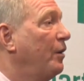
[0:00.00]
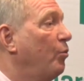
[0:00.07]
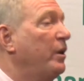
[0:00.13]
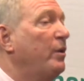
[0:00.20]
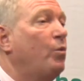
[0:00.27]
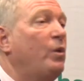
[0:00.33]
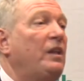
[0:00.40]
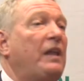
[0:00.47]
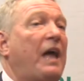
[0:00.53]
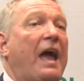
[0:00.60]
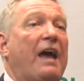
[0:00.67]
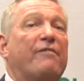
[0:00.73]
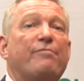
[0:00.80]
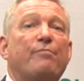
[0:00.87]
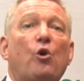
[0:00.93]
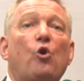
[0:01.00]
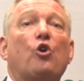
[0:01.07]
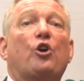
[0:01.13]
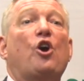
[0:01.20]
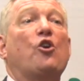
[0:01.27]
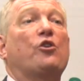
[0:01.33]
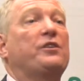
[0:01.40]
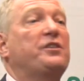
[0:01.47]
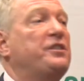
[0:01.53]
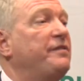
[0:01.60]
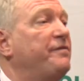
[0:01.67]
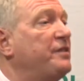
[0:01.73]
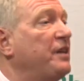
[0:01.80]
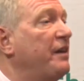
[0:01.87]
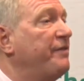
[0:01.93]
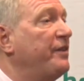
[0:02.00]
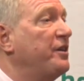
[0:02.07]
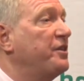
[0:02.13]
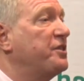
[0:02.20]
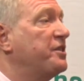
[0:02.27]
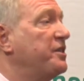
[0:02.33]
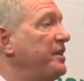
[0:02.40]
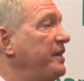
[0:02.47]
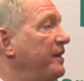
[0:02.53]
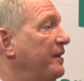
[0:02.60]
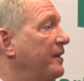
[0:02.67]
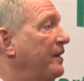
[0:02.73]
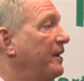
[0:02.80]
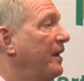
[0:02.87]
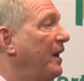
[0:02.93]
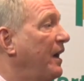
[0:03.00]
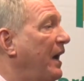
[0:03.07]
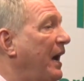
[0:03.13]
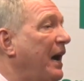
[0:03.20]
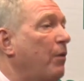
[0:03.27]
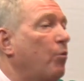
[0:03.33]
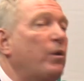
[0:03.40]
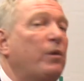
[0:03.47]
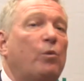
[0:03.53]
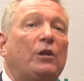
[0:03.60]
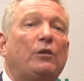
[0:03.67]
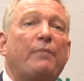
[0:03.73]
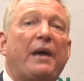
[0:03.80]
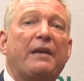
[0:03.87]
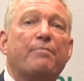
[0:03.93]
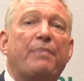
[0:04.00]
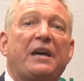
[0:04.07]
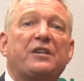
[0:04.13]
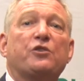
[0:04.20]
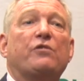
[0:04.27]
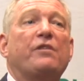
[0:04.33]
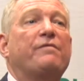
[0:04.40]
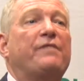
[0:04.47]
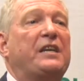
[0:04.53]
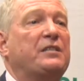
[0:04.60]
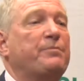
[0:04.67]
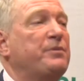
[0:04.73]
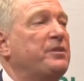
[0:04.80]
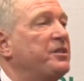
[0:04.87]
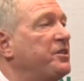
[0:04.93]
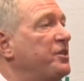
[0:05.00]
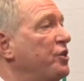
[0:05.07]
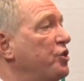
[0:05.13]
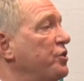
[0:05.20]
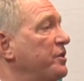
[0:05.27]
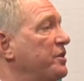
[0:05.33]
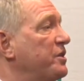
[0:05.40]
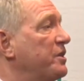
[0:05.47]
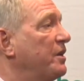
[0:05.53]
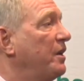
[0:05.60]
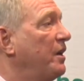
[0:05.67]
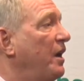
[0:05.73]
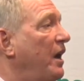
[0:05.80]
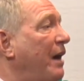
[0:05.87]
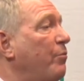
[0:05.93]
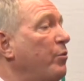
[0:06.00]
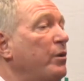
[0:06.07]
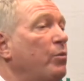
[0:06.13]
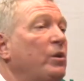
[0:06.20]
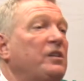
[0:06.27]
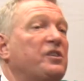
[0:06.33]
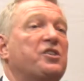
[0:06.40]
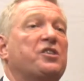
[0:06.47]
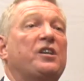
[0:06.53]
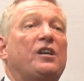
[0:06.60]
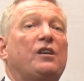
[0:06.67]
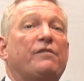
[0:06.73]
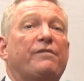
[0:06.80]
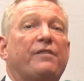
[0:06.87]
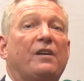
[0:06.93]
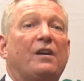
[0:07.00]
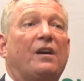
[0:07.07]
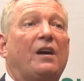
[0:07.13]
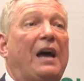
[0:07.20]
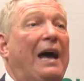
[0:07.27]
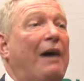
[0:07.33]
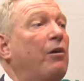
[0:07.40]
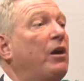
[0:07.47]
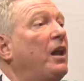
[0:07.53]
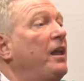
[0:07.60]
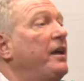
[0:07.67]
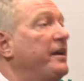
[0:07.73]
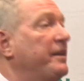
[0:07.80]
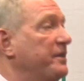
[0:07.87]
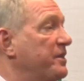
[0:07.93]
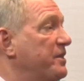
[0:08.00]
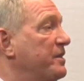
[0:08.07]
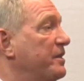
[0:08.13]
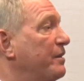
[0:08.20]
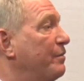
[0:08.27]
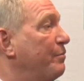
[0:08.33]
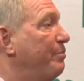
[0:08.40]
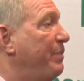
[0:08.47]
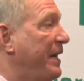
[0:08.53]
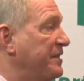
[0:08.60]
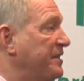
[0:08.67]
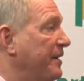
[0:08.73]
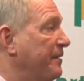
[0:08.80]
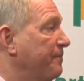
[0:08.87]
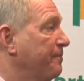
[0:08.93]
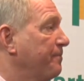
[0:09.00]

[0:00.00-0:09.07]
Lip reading: We will have more cognitive diversity, we will make better investment decisions, and we will serve our clients better.